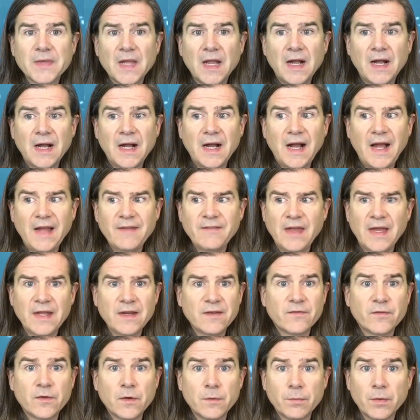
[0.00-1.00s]
I've
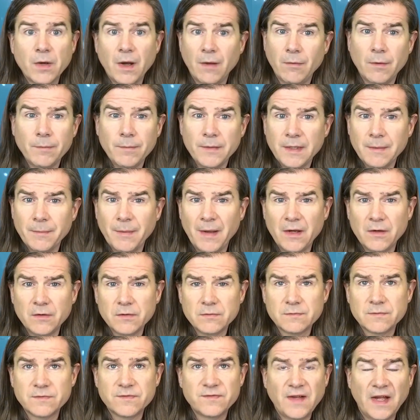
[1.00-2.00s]
had it for probably
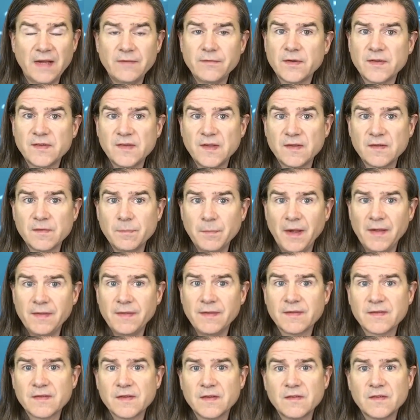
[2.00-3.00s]
about 5 or 6
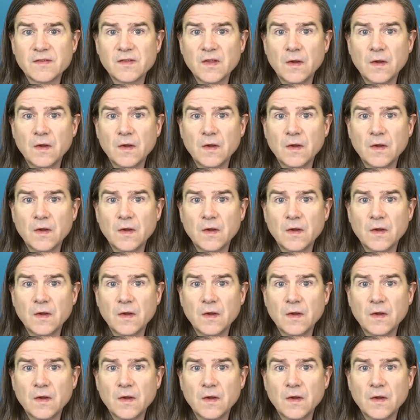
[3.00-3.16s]
months,